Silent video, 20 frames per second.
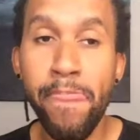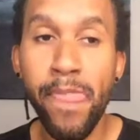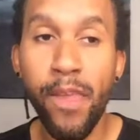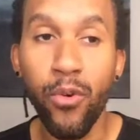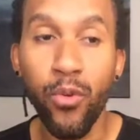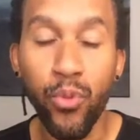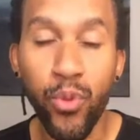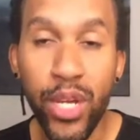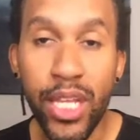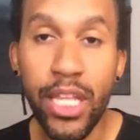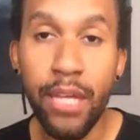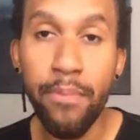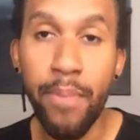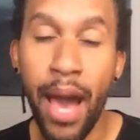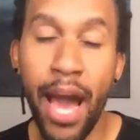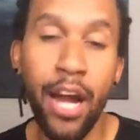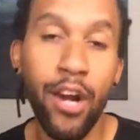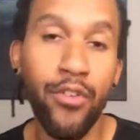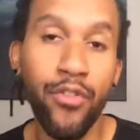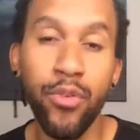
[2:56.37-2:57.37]
really
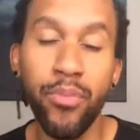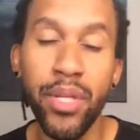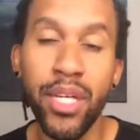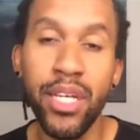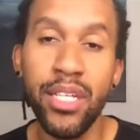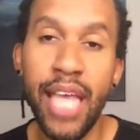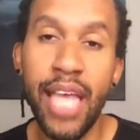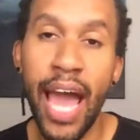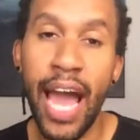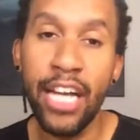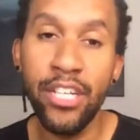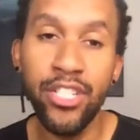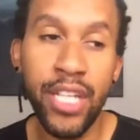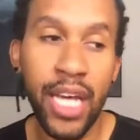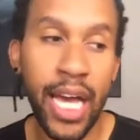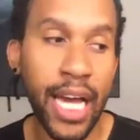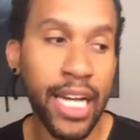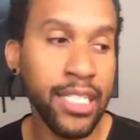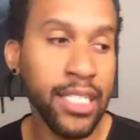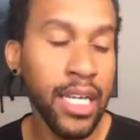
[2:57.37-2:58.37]
powerful, because
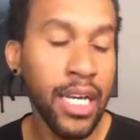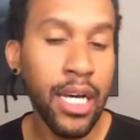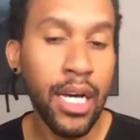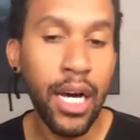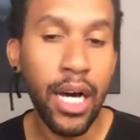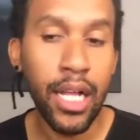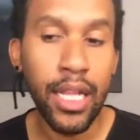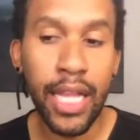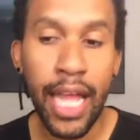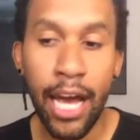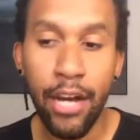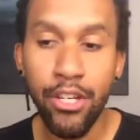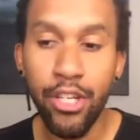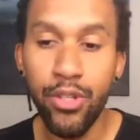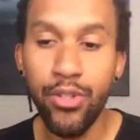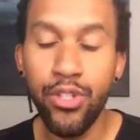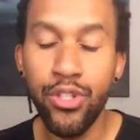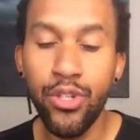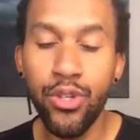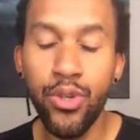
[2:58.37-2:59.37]
hashtags allow you
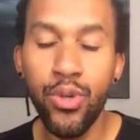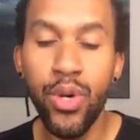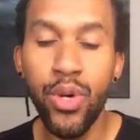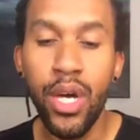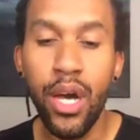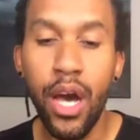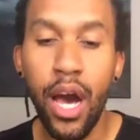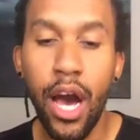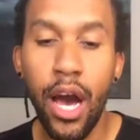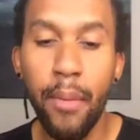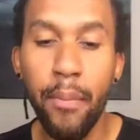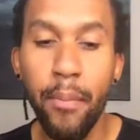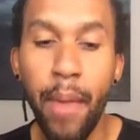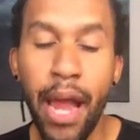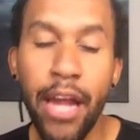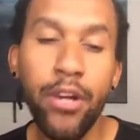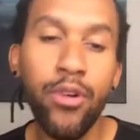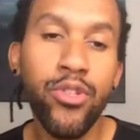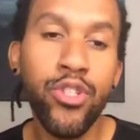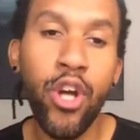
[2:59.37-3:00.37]
to
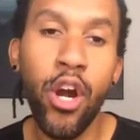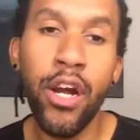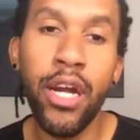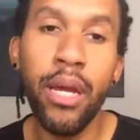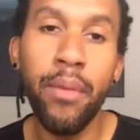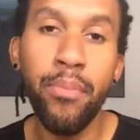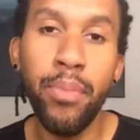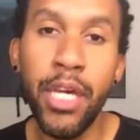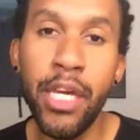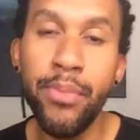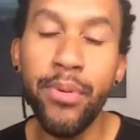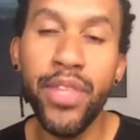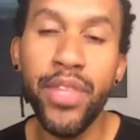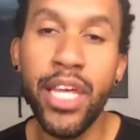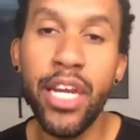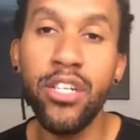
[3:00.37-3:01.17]
micro-target people that